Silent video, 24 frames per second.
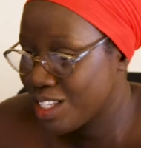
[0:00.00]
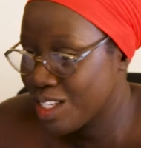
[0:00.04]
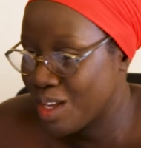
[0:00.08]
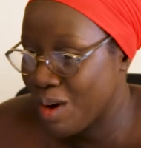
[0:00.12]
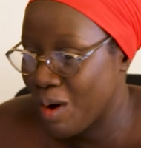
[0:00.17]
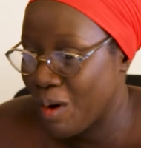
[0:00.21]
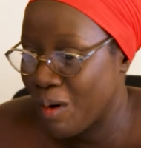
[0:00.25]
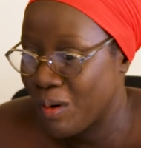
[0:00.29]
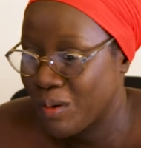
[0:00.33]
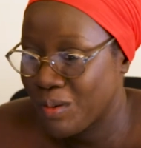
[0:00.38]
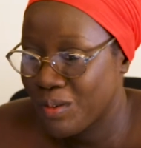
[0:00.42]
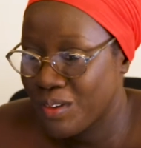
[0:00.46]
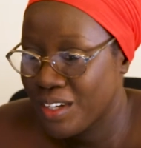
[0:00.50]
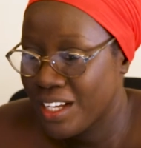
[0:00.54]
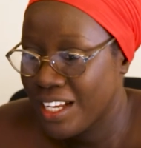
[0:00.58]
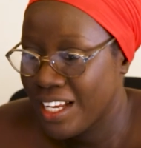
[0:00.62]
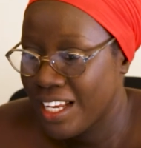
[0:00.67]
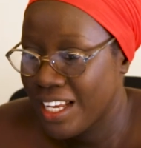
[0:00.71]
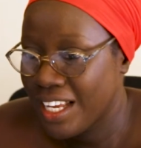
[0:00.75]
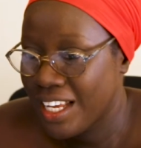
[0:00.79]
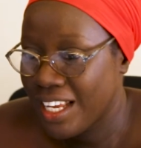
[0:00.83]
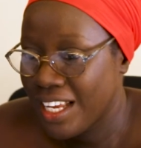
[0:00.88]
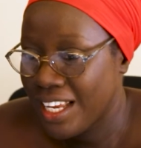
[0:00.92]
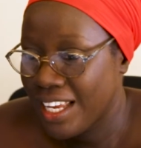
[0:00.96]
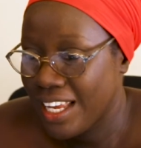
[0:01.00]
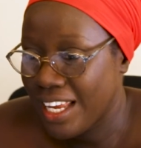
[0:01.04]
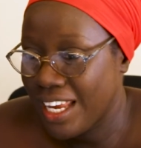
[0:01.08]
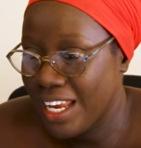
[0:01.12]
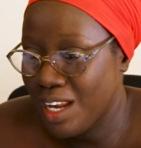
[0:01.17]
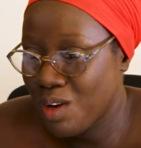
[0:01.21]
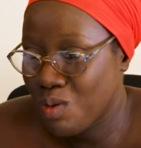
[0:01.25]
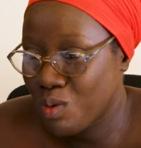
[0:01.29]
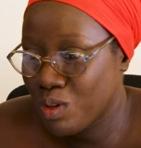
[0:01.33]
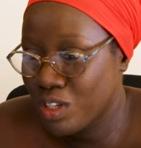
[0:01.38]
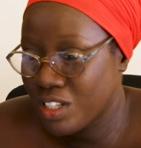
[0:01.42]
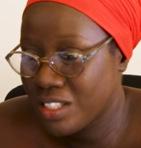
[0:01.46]
So
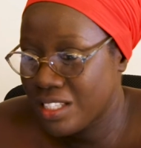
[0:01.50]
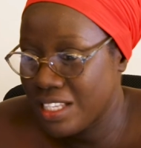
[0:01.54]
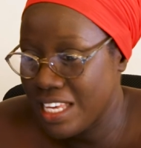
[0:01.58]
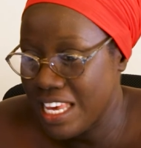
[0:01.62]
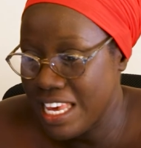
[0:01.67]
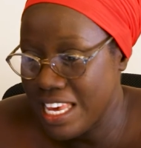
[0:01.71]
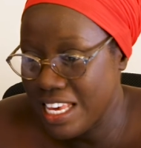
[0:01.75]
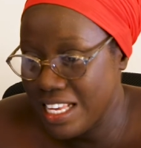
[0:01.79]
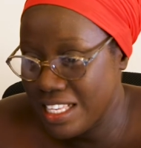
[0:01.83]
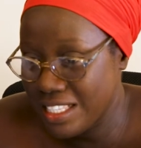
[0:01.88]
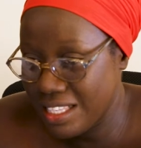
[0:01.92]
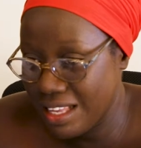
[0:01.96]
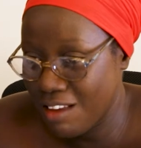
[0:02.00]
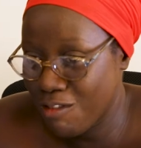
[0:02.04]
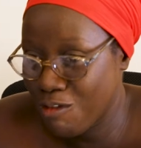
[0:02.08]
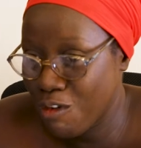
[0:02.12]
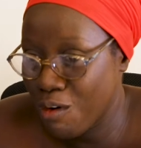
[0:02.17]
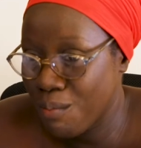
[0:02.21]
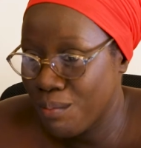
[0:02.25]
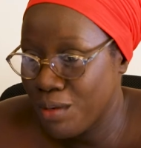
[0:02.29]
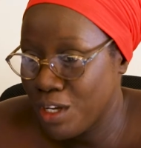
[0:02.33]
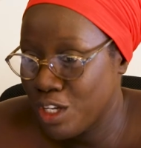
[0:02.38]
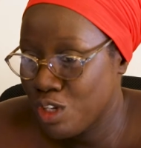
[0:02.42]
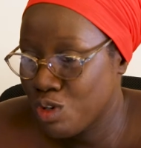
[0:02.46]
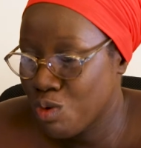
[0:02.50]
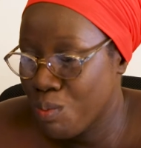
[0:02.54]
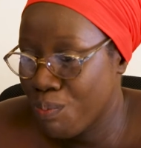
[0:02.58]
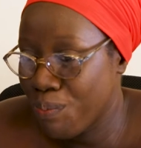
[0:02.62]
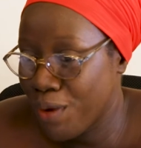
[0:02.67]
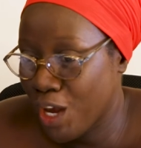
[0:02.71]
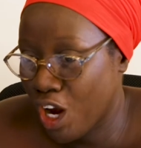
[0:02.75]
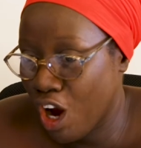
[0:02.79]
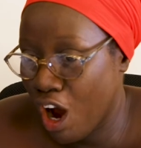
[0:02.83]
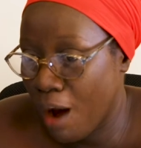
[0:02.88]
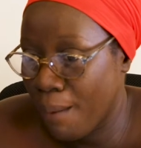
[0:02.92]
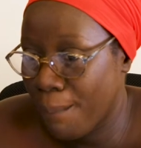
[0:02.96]
it was easy for me to
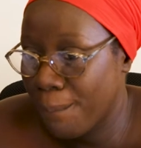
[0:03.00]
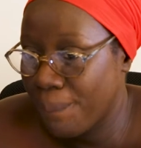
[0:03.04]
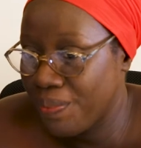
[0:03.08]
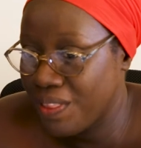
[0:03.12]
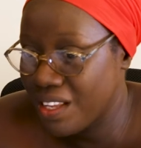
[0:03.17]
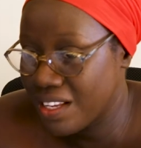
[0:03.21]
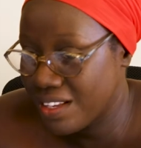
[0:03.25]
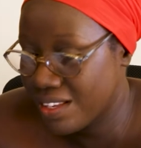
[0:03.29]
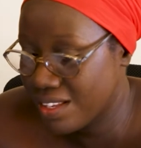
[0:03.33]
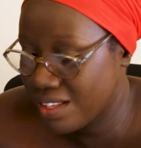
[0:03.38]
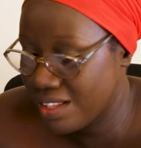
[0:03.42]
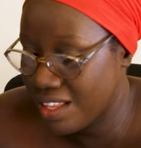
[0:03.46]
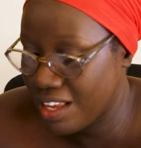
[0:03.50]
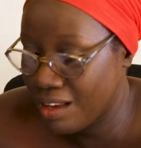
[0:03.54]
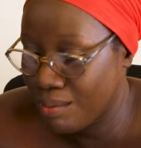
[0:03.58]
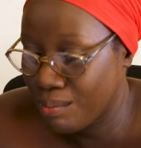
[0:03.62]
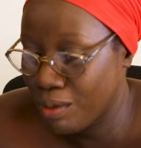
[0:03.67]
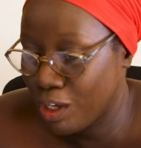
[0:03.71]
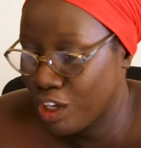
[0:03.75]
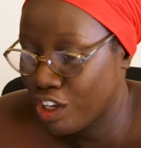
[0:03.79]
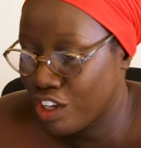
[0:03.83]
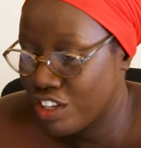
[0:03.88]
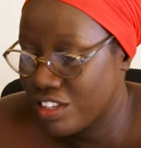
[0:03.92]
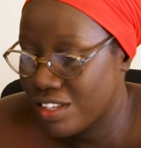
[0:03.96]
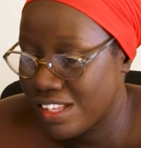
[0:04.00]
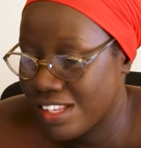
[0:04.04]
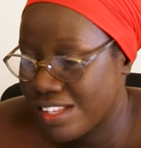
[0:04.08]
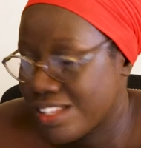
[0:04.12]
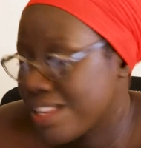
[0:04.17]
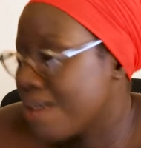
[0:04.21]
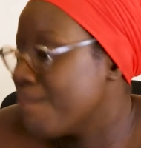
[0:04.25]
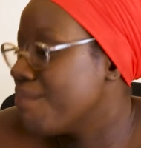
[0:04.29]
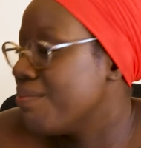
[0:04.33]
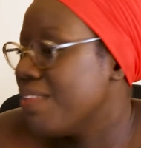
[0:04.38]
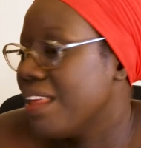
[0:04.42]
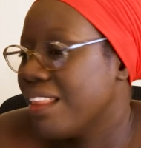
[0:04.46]
pick up this thing because it's
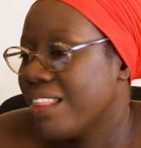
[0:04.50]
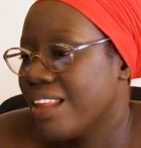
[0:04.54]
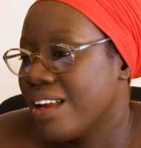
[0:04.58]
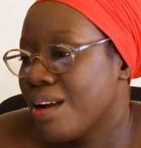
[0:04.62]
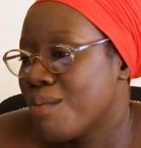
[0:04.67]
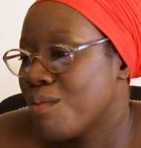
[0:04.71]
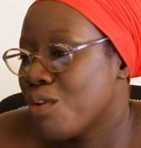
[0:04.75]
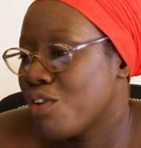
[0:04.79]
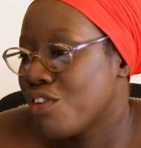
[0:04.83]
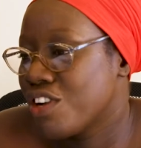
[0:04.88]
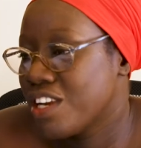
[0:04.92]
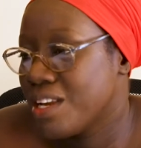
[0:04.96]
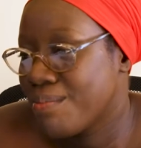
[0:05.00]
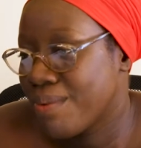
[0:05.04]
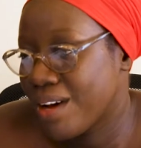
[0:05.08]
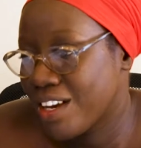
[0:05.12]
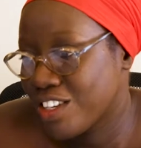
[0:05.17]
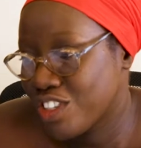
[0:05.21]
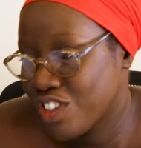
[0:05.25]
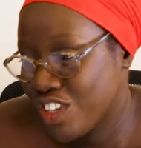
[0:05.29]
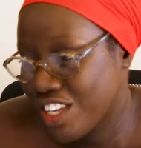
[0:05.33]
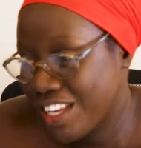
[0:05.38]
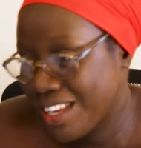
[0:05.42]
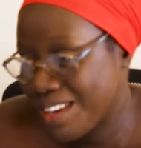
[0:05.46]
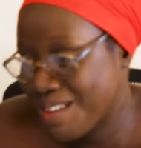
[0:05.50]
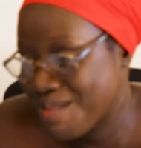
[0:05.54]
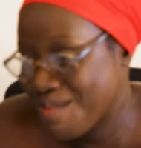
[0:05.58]
something that I'm already passionate